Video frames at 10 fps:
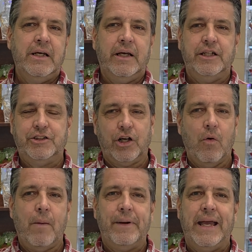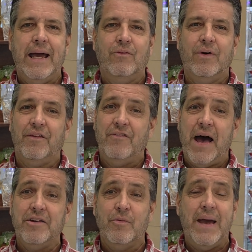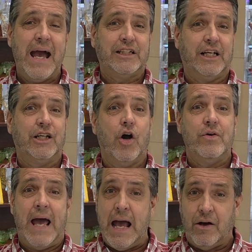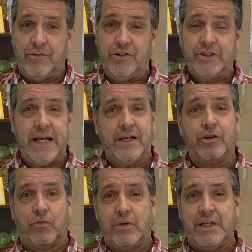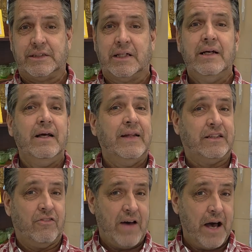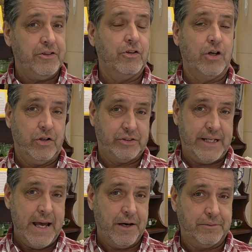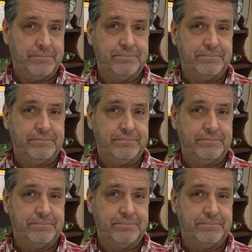It should go up again. Well, the value may actually go down. You're taking a risk that the value goes down.